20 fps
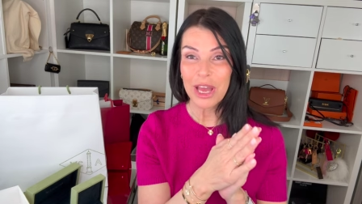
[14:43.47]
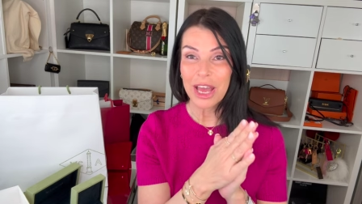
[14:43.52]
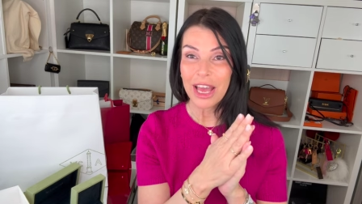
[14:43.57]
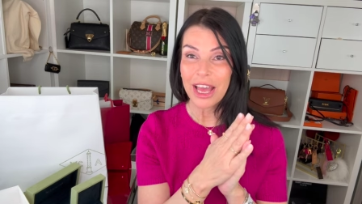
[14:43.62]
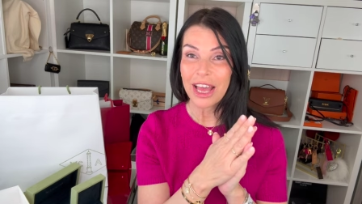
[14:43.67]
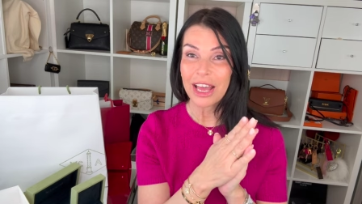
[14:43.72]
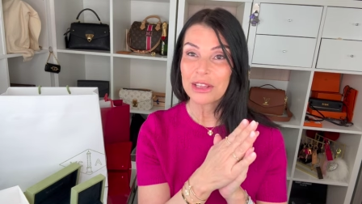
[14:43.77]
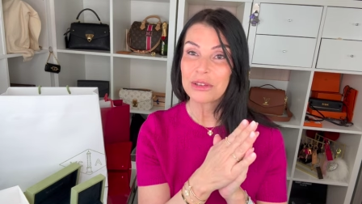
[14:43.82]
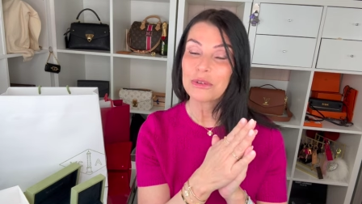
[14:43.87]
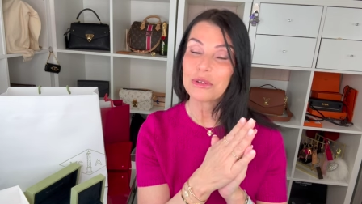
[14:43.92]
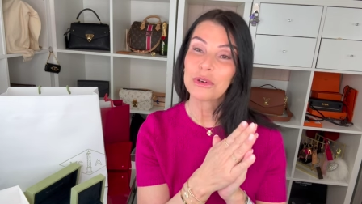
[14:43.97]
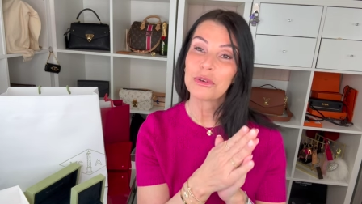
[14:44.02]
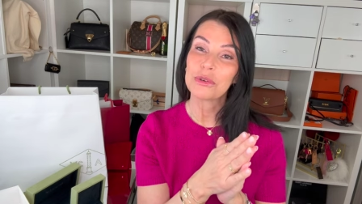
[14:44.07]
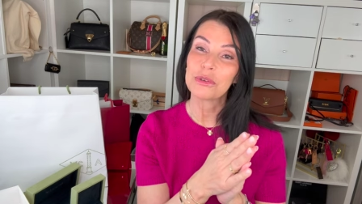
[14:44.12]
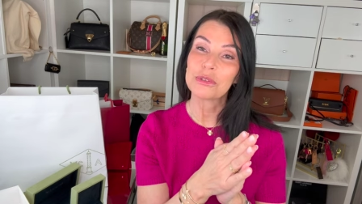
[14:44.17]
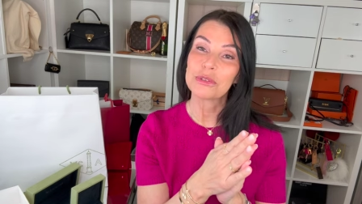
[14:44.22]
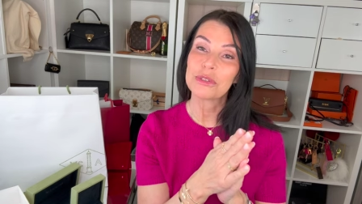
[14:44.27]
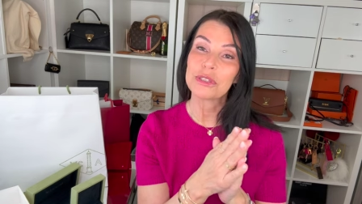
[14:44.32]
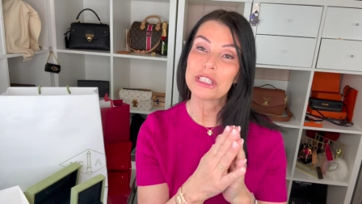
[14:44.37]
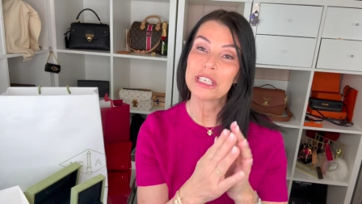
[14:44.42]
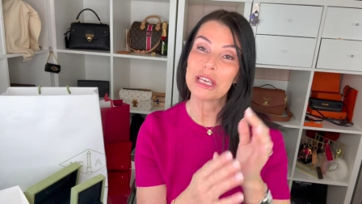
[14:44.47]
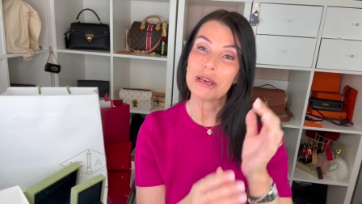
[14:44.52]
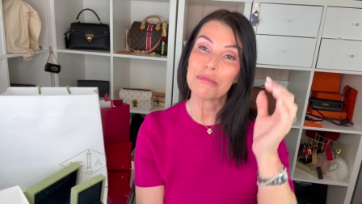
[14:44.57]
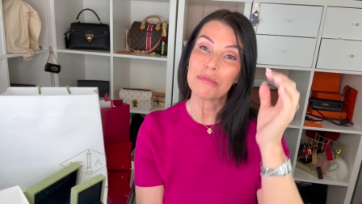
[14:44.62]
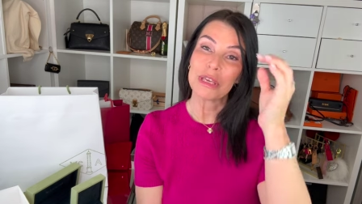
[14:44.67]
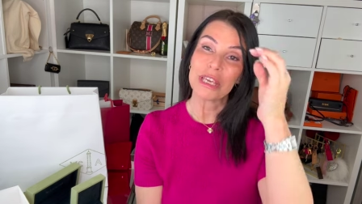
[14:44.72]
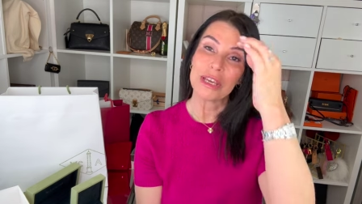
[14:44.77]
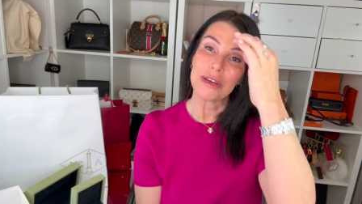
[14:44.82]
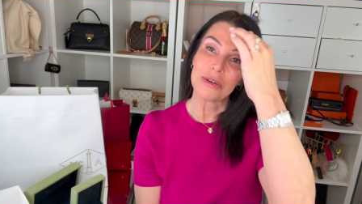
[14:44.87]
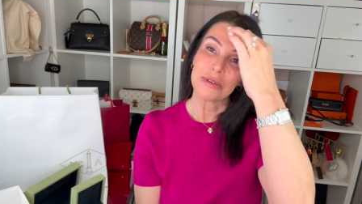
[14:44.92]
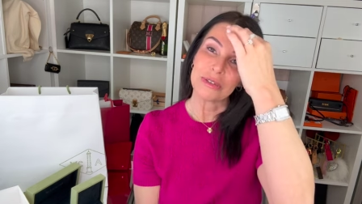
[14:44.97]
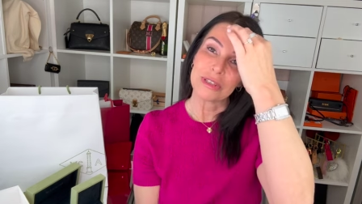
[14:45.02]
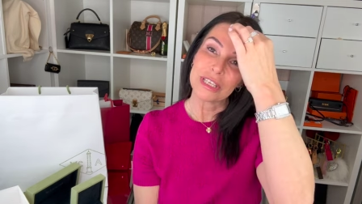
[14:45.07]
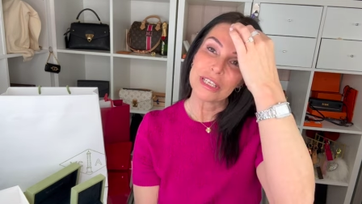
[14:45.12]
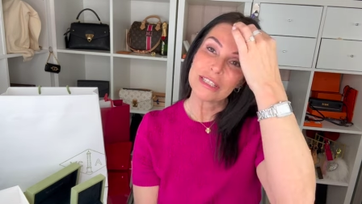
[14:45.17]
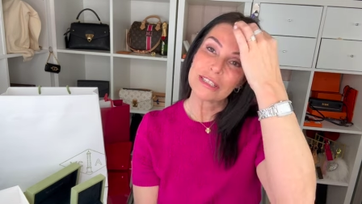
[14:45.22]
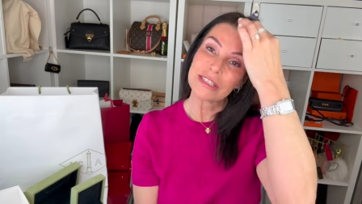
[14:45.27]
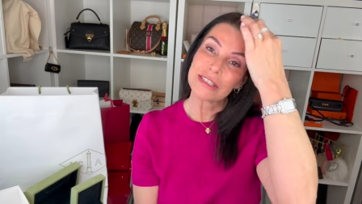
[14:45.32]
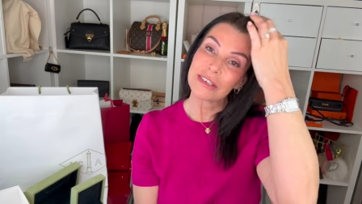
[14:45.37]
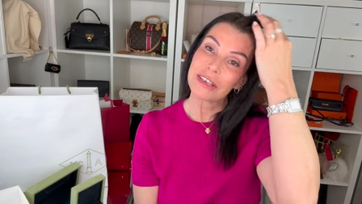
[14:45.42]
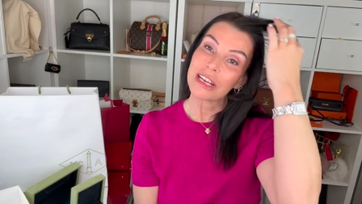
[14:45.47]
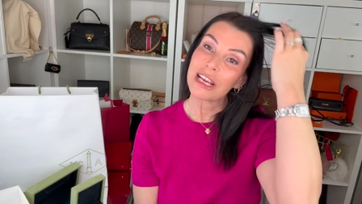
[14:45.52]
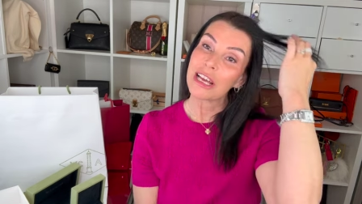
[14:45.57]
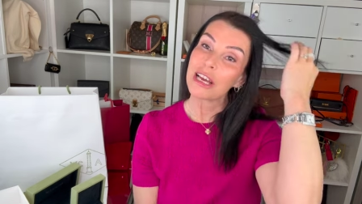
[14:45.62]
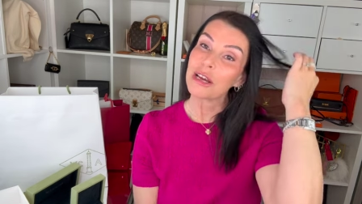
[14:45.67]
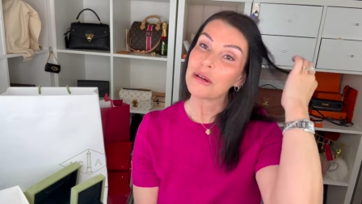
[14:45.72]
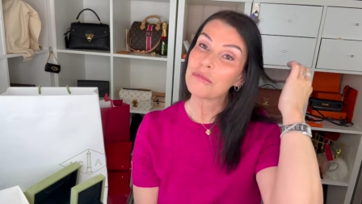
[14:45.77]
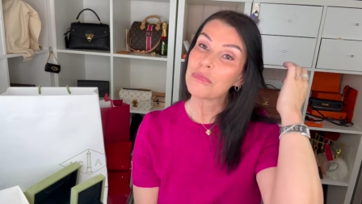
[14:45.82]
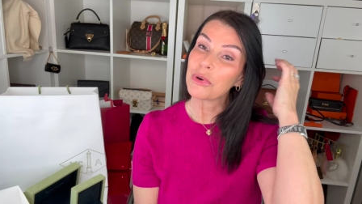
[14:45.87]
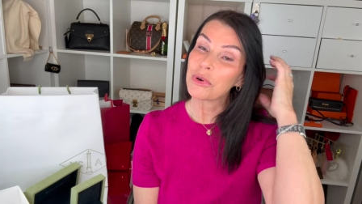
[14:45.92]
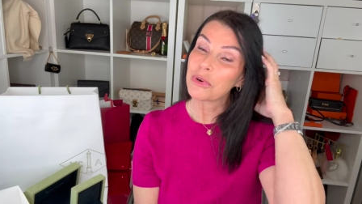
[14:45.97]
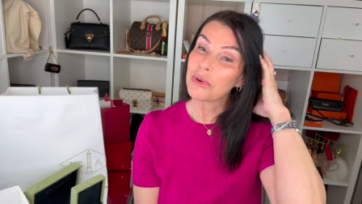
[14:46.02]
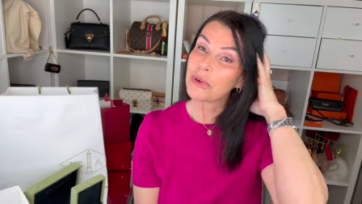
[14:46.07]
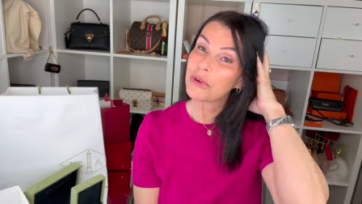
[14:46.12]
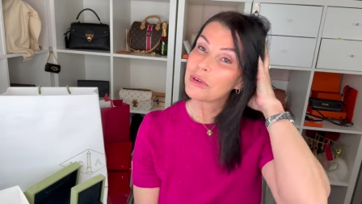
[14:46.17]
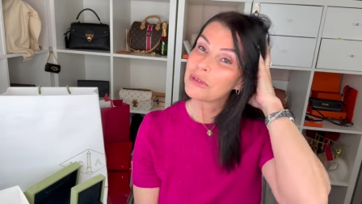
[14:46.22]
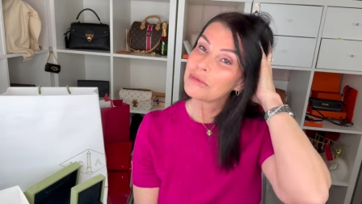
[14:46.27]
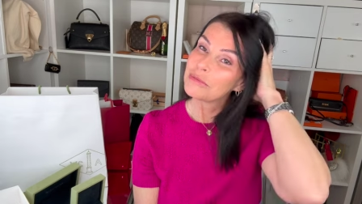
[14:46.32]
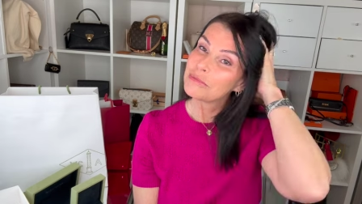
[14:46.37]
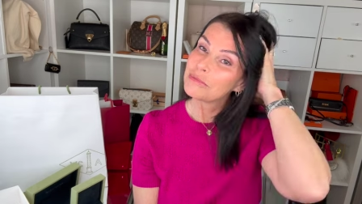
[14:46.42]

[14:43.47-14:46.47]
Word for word: and you can also DM me on Instagram or